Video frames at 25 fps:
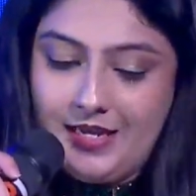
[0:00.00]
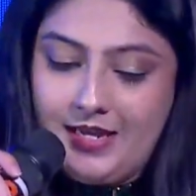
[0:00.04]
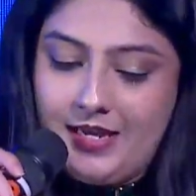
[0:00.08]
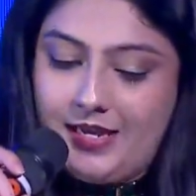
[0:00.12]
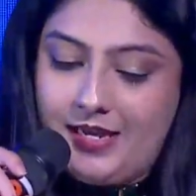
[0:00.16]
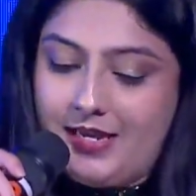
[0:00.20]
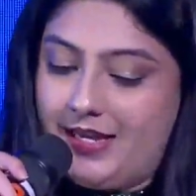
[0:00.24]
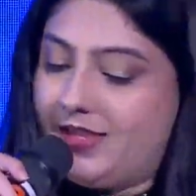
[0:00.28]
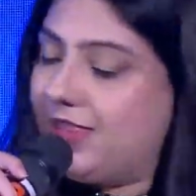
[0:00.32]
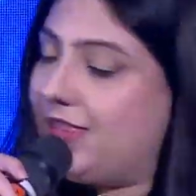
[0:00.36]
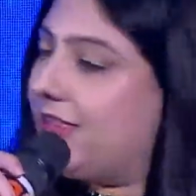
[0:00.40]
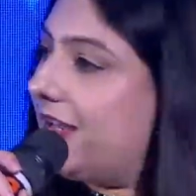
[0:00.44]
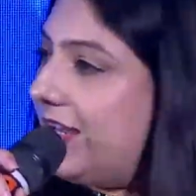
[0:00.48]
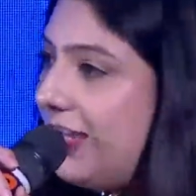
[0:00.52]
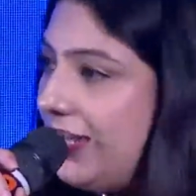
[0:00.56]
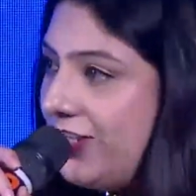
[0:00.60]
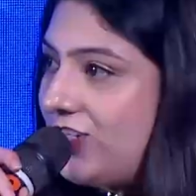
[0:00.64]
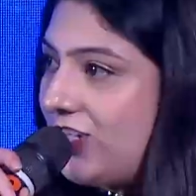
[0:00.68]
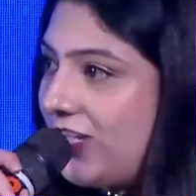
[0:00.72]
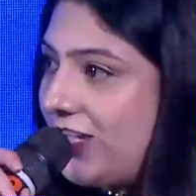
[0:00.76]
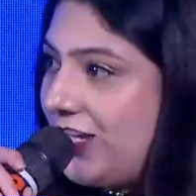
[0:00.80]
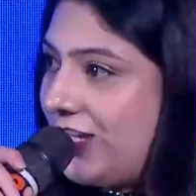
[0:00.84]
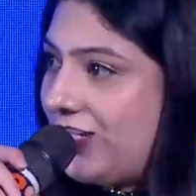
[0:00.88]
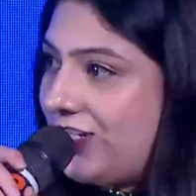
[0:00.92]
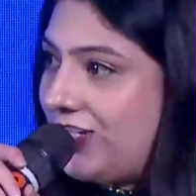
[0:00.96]
in the
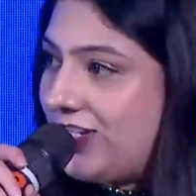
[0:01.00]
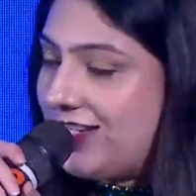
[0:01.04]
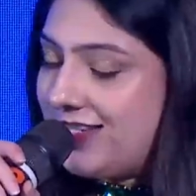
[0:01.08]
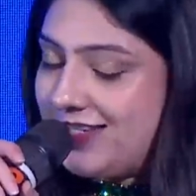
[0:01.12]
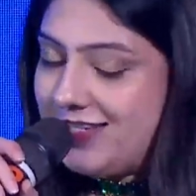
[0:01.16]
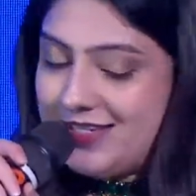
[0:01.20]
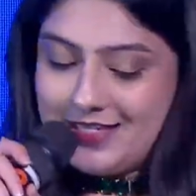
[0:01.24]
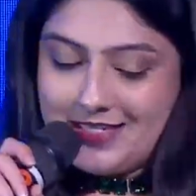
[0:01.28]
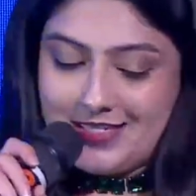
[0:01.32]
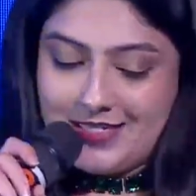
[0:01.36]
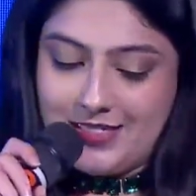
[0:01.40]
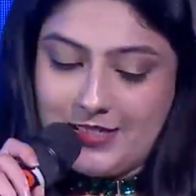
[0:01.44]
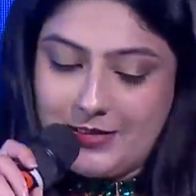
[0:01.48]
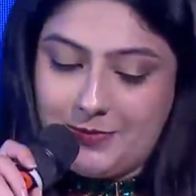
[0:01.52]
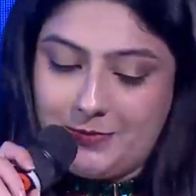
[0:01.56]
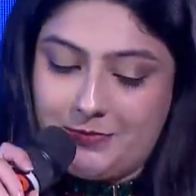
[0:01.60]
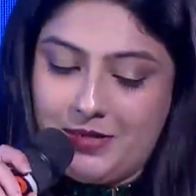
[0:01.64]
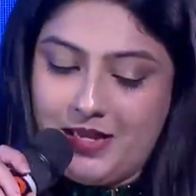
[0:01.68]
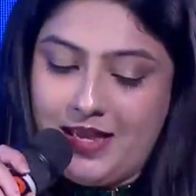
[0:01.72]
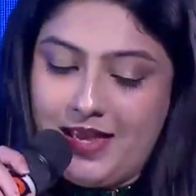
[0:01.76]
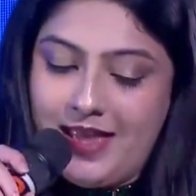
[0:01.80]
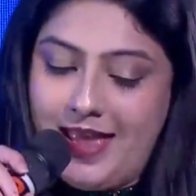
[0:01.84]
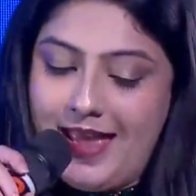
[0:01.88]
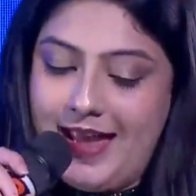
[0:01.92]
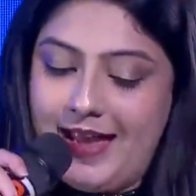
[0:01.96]
education system,
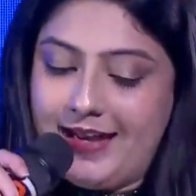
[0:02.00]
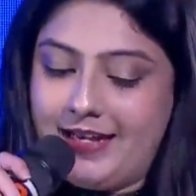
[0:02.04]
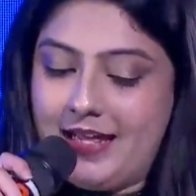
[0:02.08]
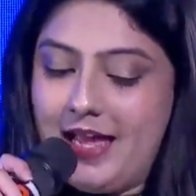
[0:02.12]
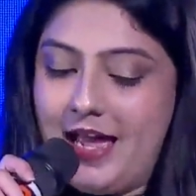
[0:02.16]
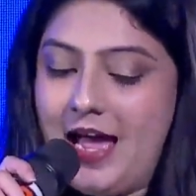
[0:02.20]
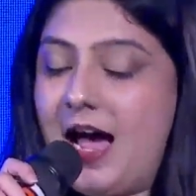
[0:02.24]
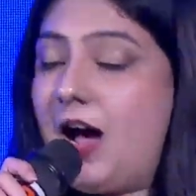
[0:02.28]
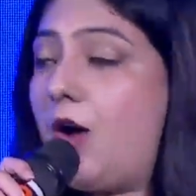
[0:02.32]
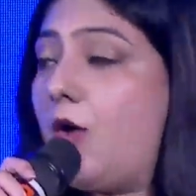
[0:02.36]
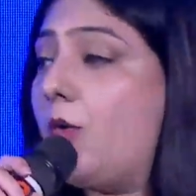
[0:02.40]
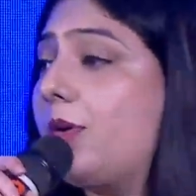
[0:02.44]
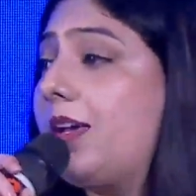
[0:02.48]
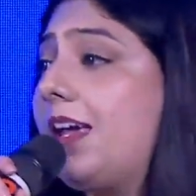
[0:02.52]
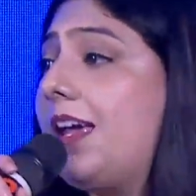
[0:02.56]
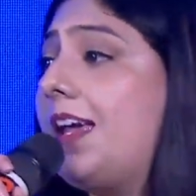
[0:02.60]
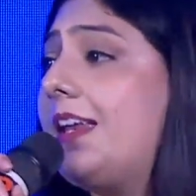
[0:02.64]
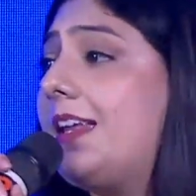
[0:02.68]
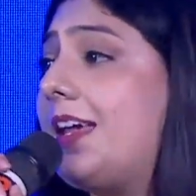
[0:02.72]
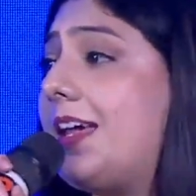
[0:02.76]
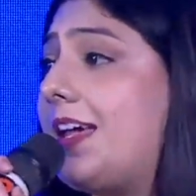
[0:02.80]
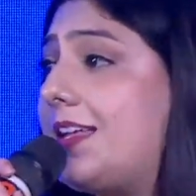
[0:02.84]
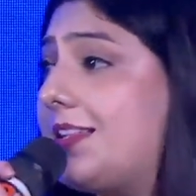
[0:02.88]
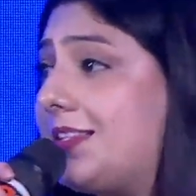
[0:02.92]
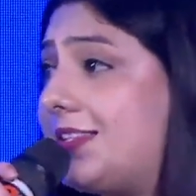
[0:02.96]
and how can
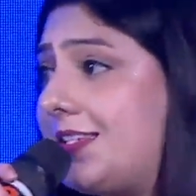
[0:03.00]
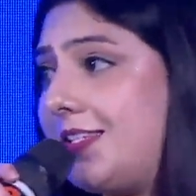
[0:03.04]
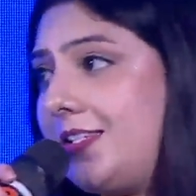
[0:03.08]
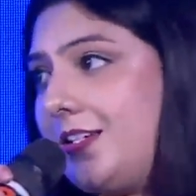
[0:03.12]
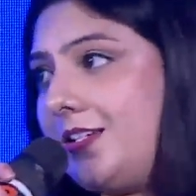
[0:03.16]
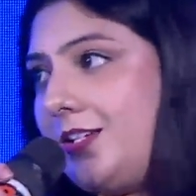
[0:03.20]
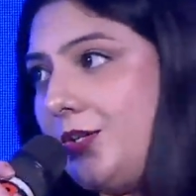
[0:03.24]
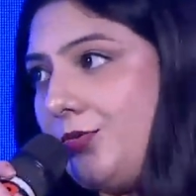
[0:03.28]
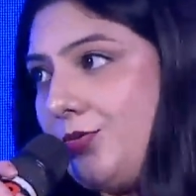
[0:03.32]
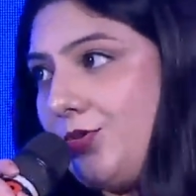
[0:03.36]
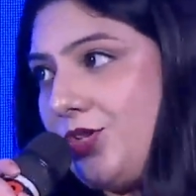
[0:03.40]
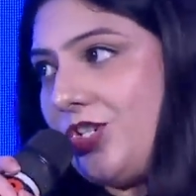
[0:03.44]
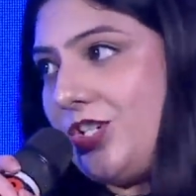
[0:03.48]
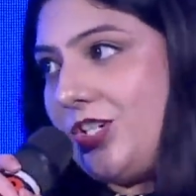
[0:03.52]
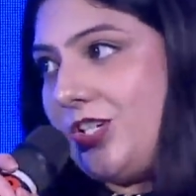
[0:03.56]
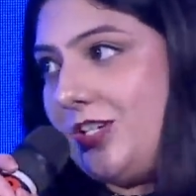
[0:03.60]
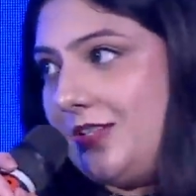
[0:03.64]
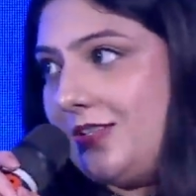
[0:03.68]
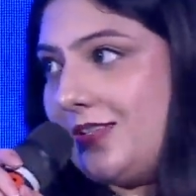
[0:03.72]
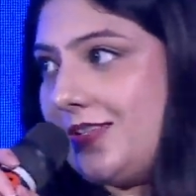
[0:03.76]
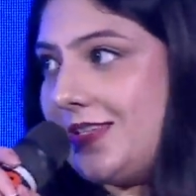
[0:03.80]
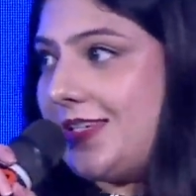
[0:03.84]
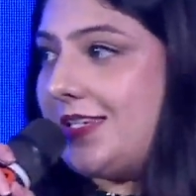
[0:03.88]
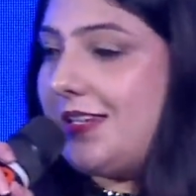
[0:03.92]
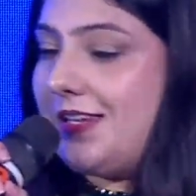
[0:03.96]

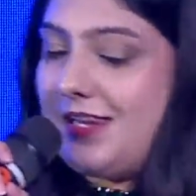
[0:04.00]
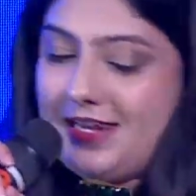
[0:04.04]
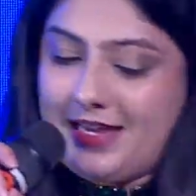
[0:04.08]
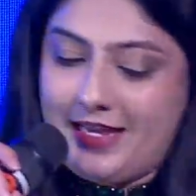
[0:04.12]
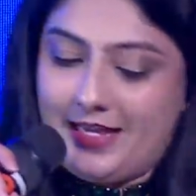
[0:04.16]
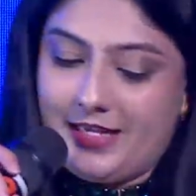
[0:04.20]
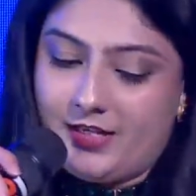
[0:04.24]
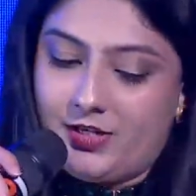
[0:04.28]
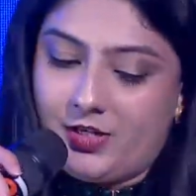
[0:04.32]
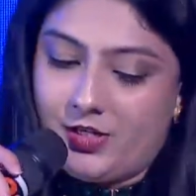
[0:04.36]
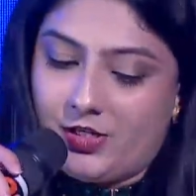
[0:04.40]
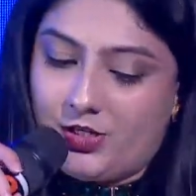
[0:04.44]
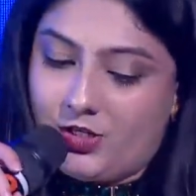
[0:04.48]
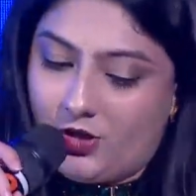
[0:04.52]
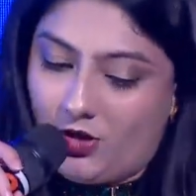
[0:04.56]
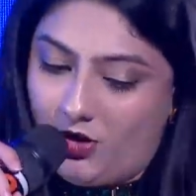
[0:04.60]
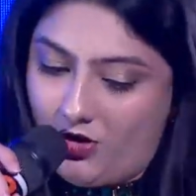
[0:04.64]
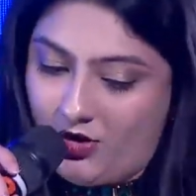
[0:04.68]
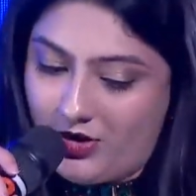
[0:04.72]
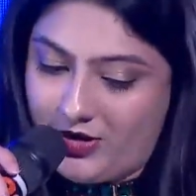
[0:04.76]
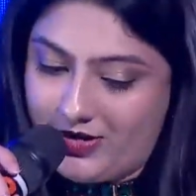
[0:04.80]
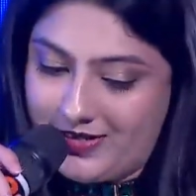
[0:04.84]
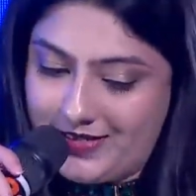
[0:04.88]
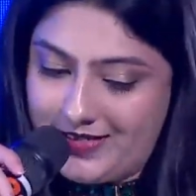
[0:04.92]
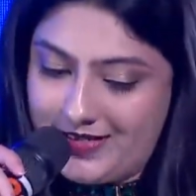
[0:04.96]
institutions like
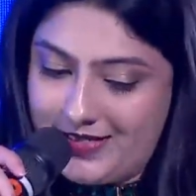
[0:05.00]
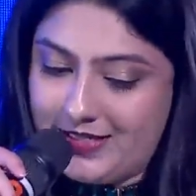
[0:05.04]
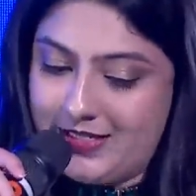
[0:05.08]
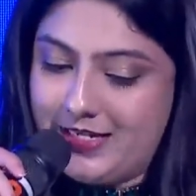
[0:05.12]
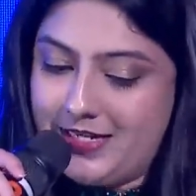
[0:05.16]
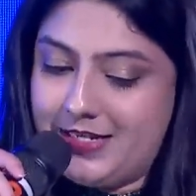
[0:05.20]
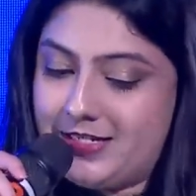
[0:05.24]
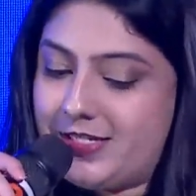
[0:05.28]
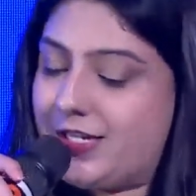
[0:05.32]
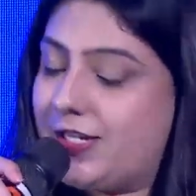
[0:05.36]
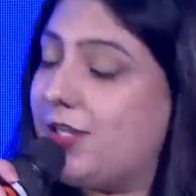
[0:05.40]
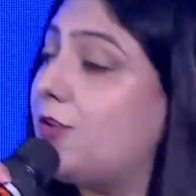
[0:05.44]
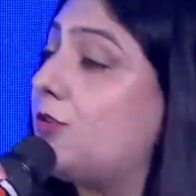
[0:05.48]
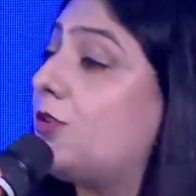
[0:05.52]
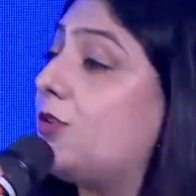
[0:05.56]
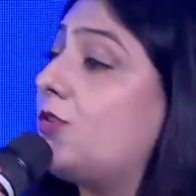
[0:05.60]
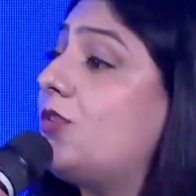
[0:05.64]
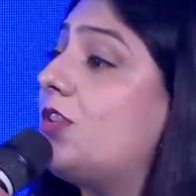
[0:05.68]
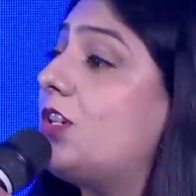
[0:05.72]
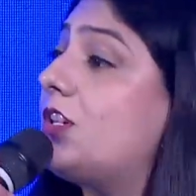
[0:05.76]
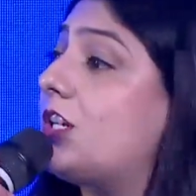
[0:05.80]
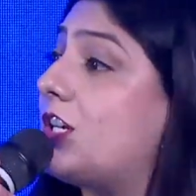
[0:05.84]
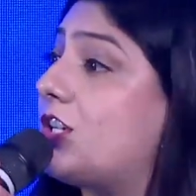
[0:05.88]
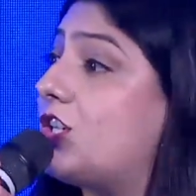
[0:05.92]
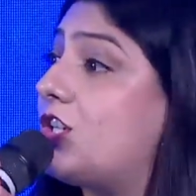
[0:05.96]
yours continue to
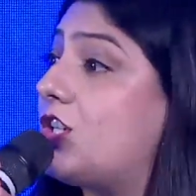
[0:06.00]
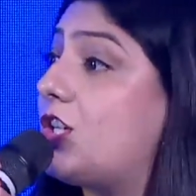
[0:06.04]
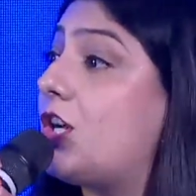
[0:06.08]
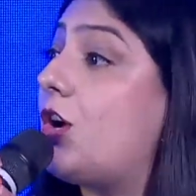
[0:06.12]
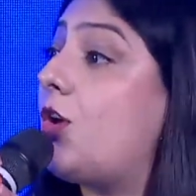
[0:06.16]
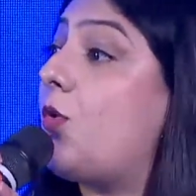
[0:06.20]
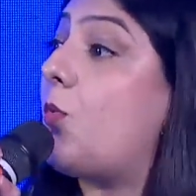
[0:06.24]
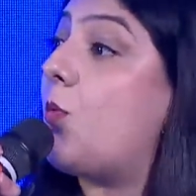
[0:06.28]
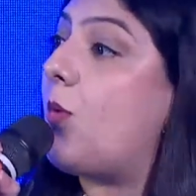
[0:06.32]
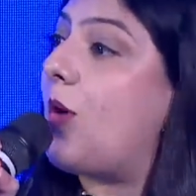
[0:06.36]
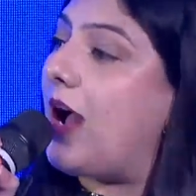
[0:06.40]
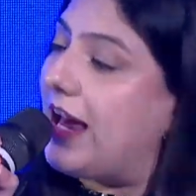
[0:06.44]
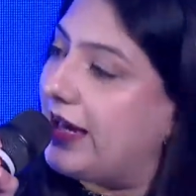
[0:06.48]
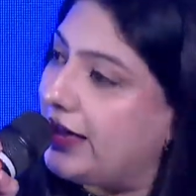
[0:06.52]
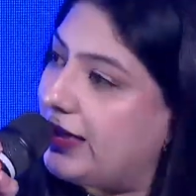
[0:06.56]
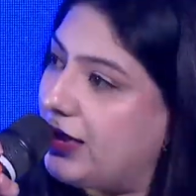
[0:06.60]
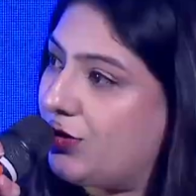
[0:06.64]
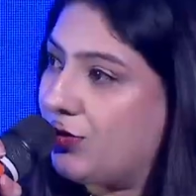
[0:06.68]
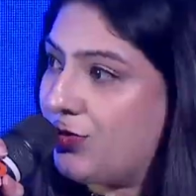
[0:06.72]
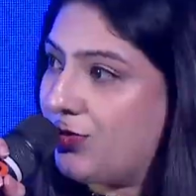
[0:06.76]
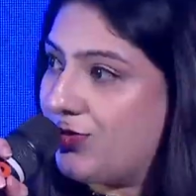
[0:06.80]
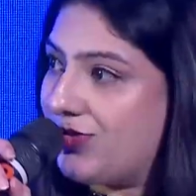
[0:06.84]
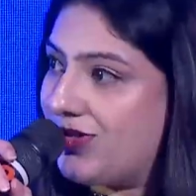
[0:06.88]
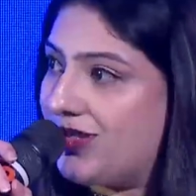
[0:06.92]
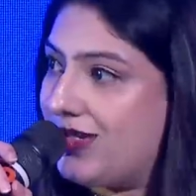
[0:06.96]
nurture
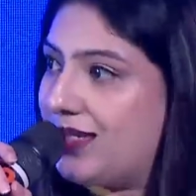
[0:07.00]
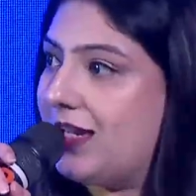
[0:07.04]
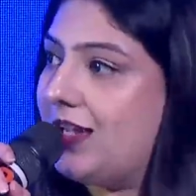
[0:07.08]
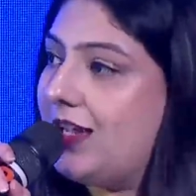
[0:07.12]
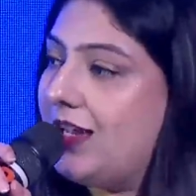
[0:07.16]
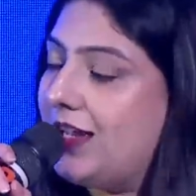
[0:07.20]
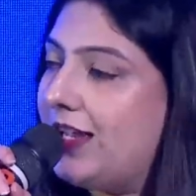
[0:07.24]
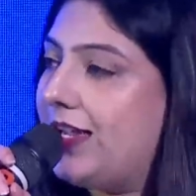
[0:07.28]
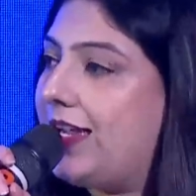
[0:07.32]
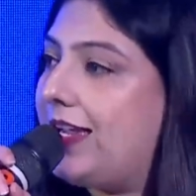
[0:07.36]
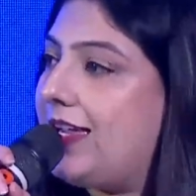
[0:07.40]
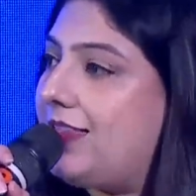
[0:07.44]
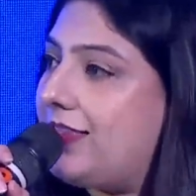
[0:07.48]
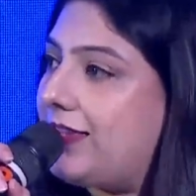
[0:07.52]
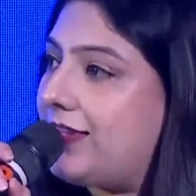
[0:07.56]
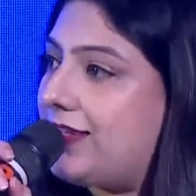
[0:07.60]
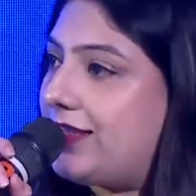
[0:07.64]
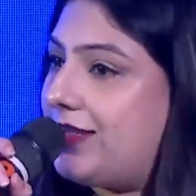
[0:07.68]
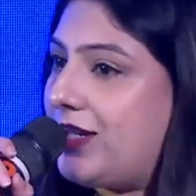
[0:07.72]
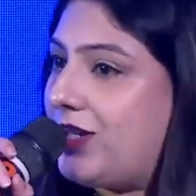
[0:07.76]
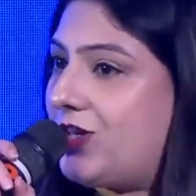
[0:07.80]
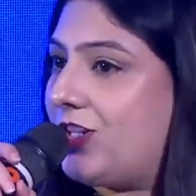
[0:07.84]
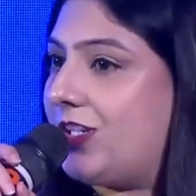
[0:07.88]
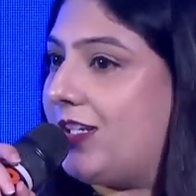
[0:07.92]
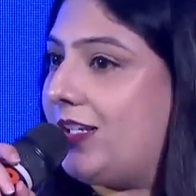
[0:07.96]
values in this
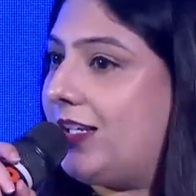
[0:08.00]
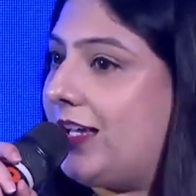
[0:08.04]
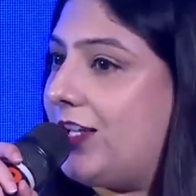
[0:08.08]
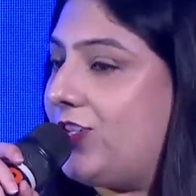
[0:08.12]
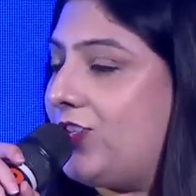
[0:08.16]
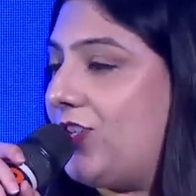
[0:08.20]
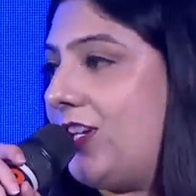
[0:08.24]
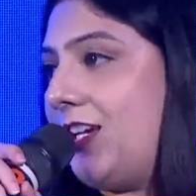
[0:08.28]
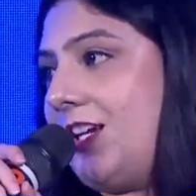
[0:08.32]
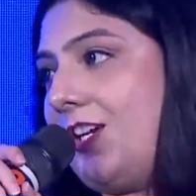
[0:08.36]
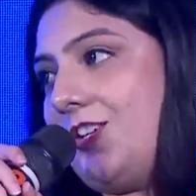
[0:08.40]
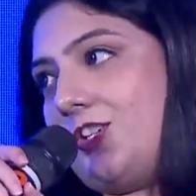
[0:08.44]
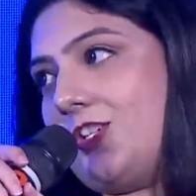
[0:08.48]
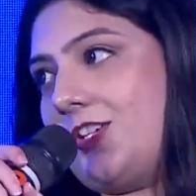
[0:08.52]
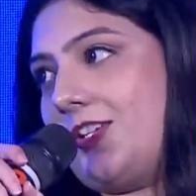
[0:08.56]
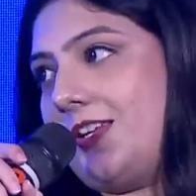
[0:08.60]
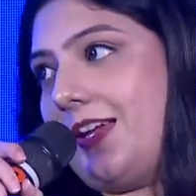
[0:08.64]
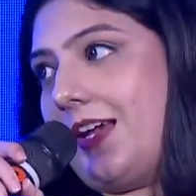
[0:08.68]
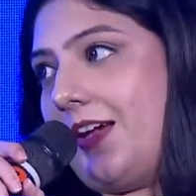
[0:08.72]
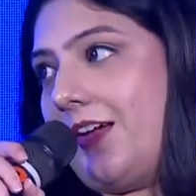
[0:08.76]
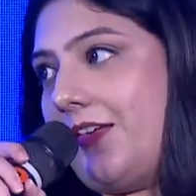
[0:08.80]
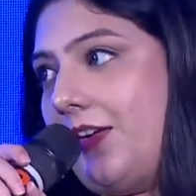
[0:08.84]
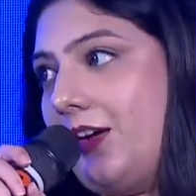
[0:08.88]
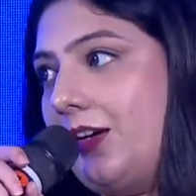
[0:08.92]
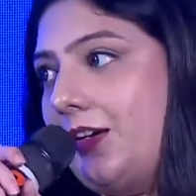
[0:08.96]
digital education
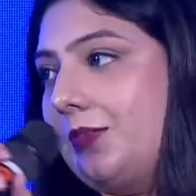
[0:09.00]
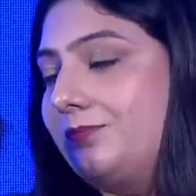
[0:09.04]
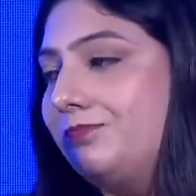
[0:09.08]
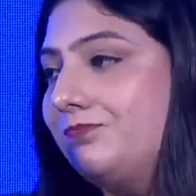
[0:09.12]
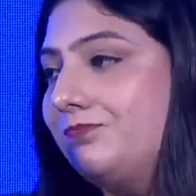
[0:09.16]
era?